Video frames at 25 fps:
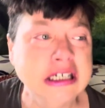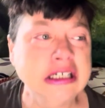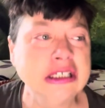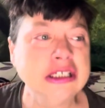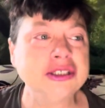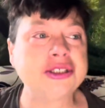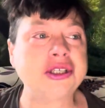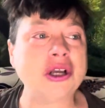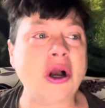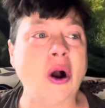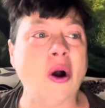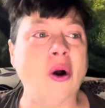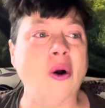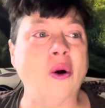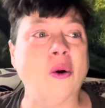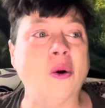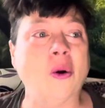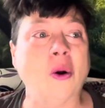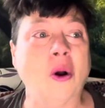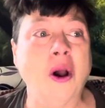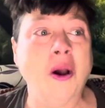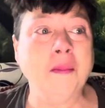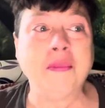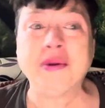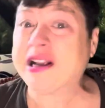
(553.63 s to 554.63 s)

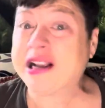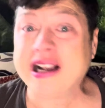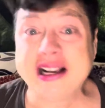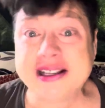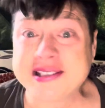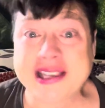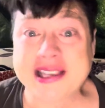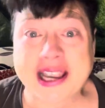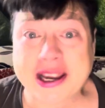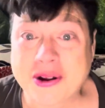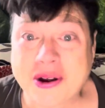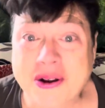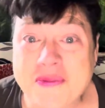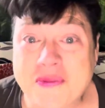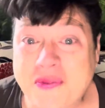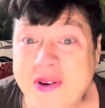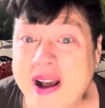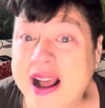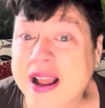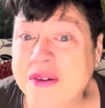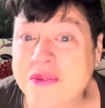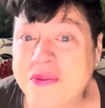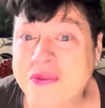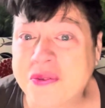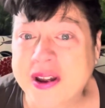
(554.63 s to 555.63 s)
So, because I couldn't
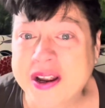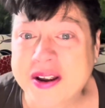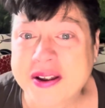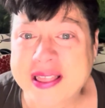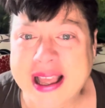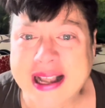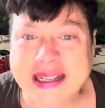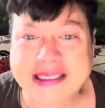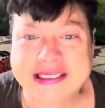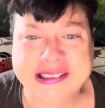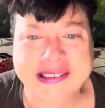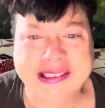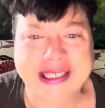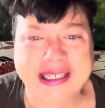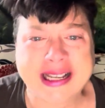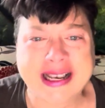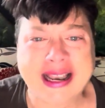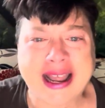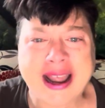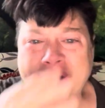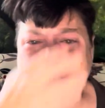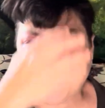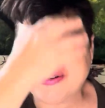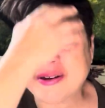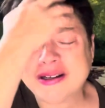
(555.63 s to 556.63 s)
fucking figure that shit
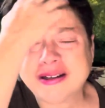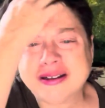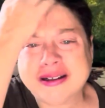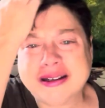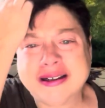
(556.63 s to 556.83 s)
out,